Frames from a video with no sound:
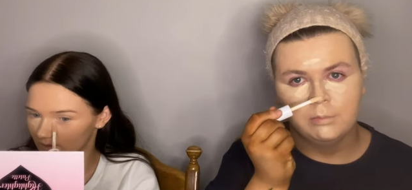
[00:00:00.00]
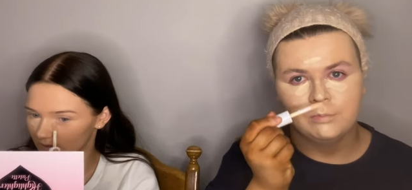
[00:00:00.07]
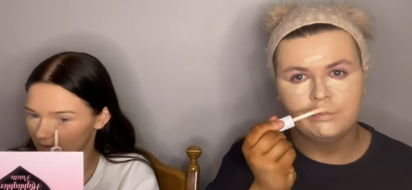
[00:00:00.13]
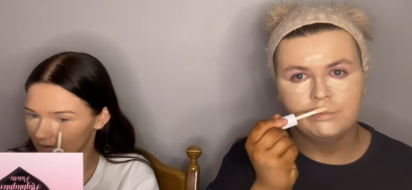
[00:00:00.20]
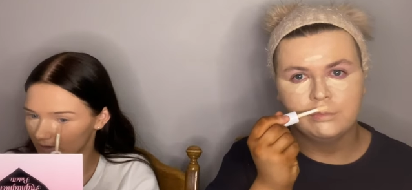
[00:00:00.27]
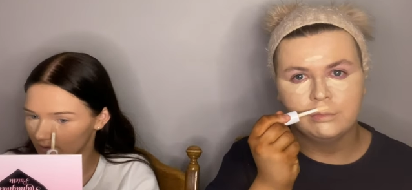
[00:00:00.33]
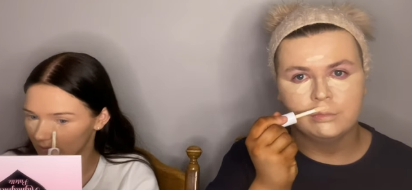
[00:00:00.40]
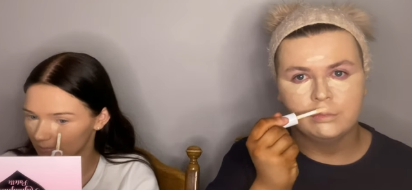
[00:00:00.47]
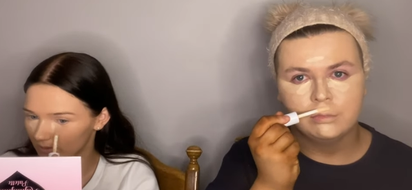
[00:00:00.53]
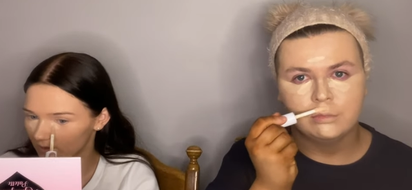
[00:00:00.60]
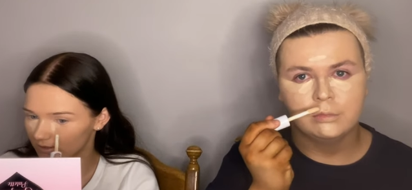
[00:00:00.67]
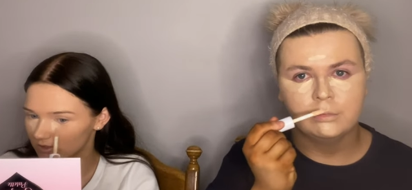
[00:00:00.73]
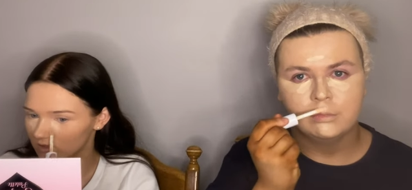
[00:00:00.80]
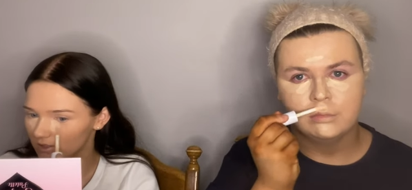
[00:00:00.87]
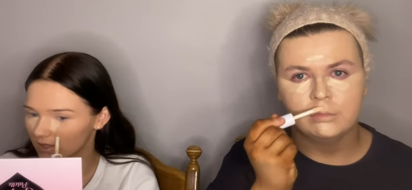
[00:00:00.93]
Speaker 1: um, I
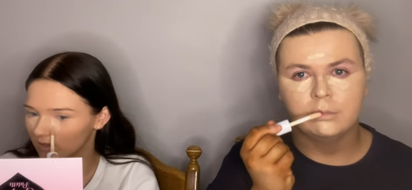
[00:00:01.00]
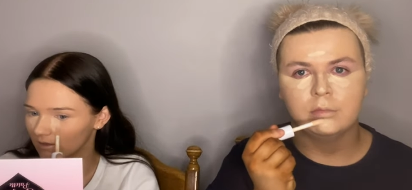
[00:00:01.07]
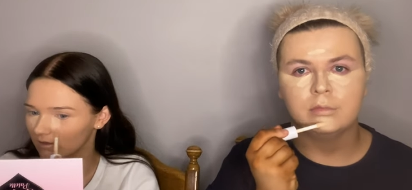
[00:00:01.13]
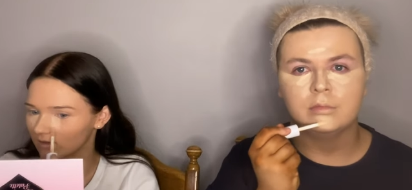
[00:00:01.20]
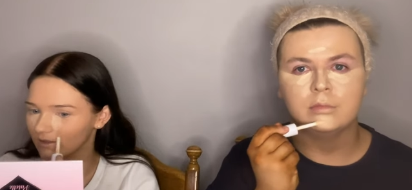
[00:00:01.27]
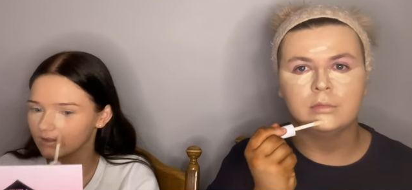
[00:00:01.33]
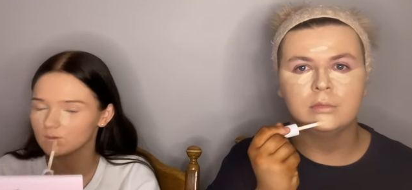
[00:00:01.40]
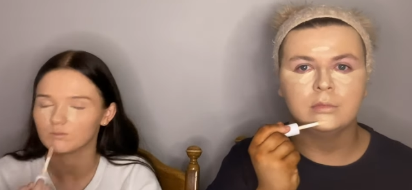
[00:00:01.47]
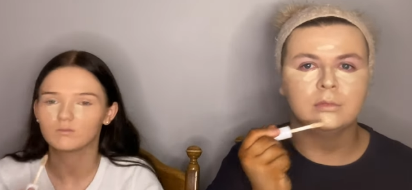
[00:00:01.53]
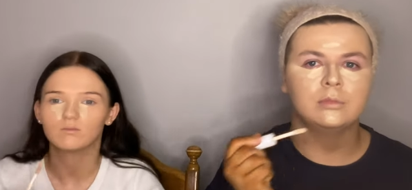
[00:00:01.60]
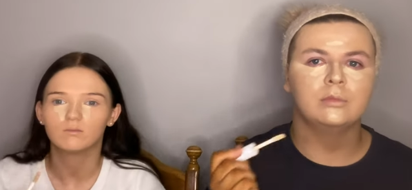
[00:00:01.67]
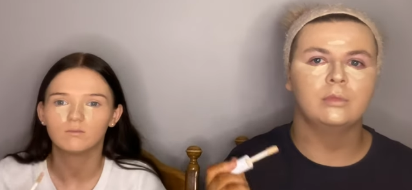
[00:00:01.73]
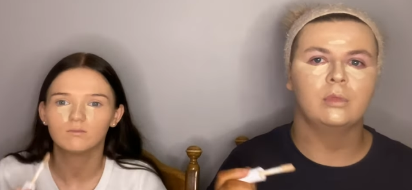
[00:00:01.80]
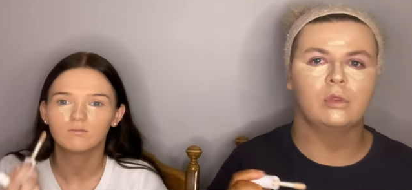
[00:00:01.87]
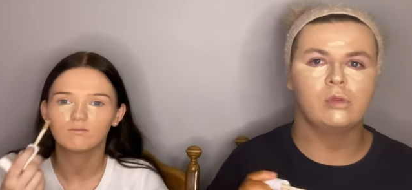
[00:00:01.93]
just kind of like,
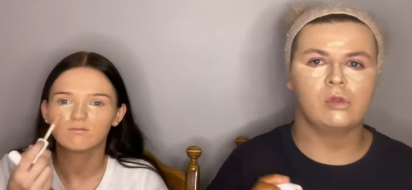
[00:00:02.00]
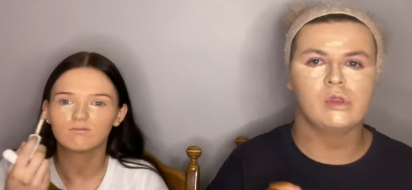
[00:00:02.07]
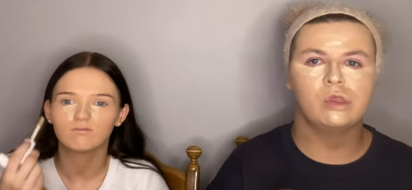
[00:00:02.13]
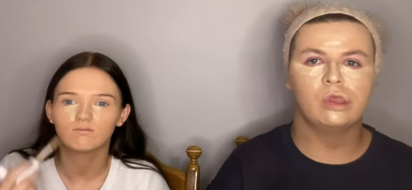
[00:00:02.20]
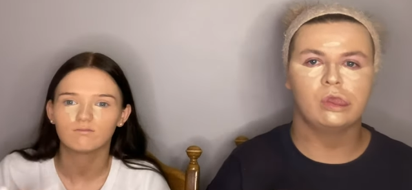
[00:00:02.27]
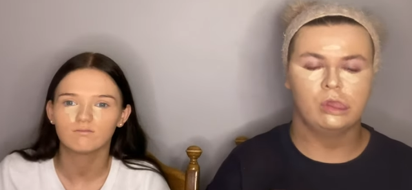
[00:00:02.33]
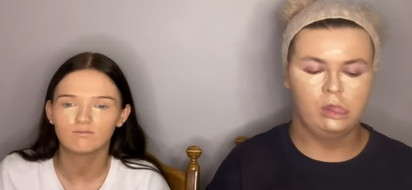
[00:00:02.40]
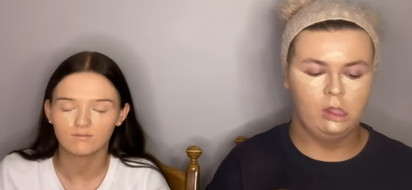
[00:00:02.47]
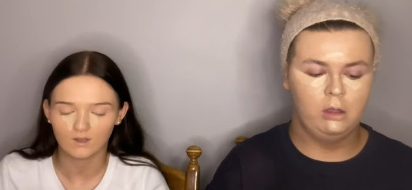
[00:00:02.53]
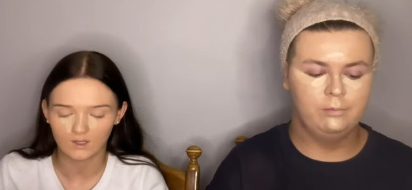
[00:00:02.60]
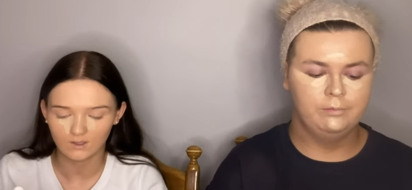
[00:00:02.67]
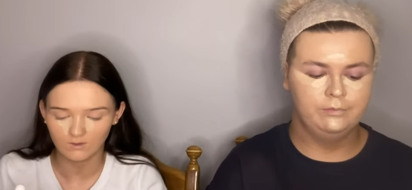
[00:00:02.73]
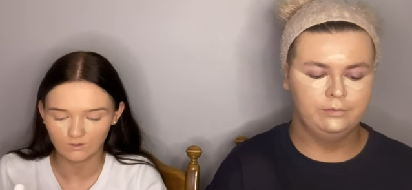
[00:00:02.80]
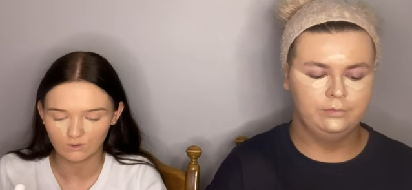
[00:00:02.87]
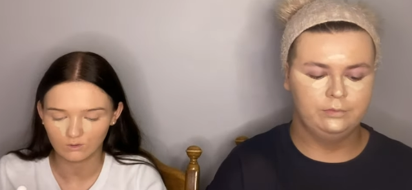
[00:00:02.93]
I don't
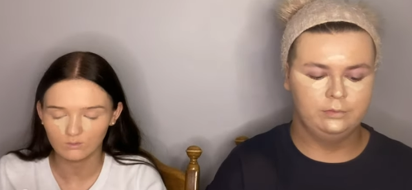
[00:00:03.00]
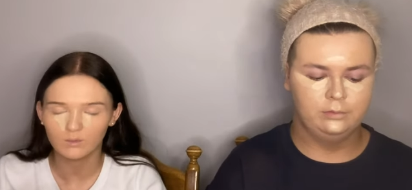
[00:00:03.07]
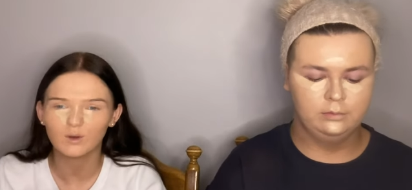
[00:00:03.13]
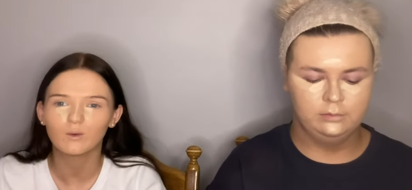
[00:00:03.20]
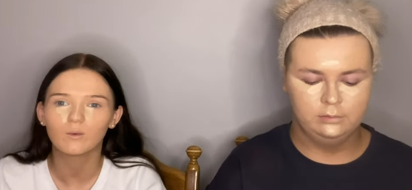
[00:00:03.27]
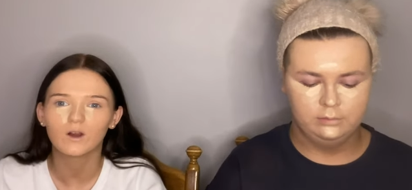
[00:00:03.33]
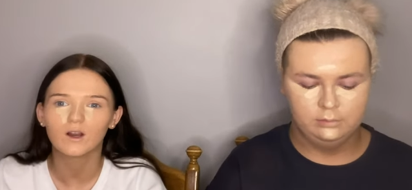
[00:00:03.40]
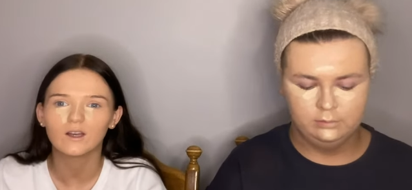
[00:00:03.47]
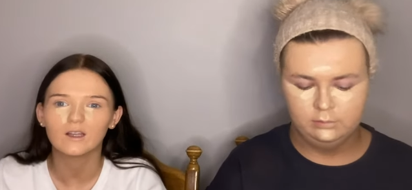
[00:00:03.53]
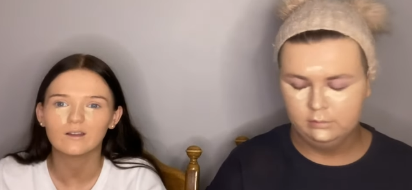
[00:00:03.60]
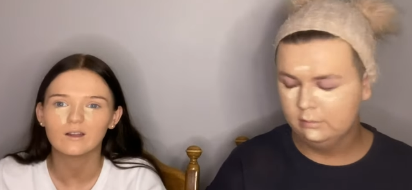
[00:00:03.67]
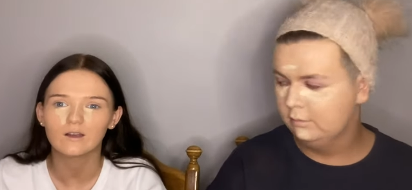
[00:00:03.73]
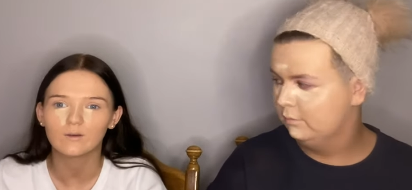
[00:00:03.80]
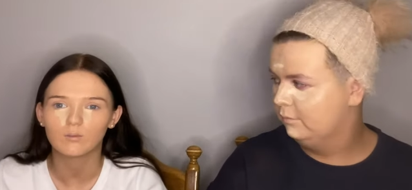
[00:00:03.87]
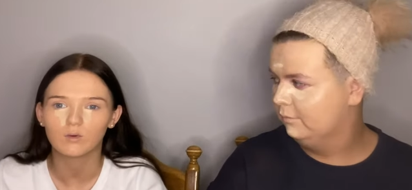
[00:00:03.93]
know, put it where I need
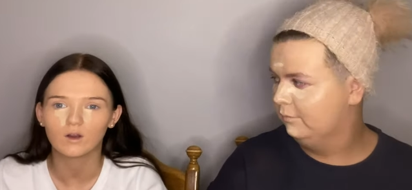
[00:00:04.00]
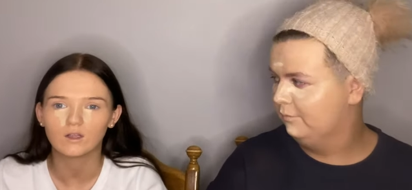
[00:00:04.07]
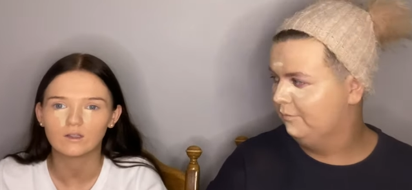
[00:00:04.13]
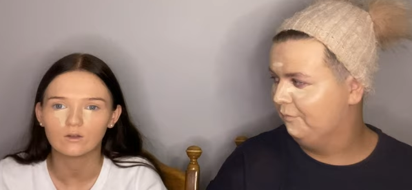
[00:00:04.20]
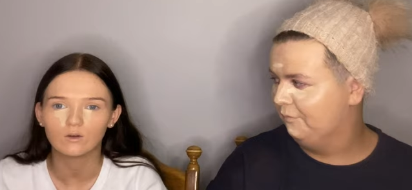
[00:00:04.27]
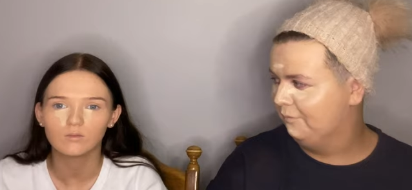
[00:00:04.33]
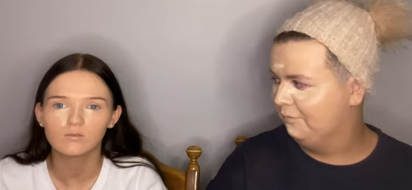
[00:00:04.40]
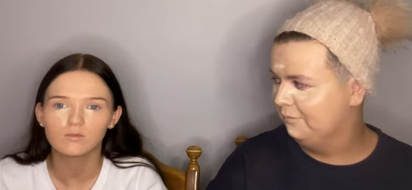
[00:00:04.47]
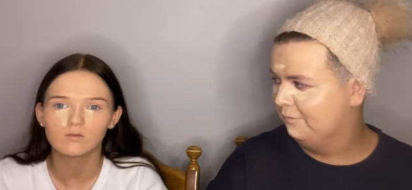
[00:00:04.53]
like brightened up.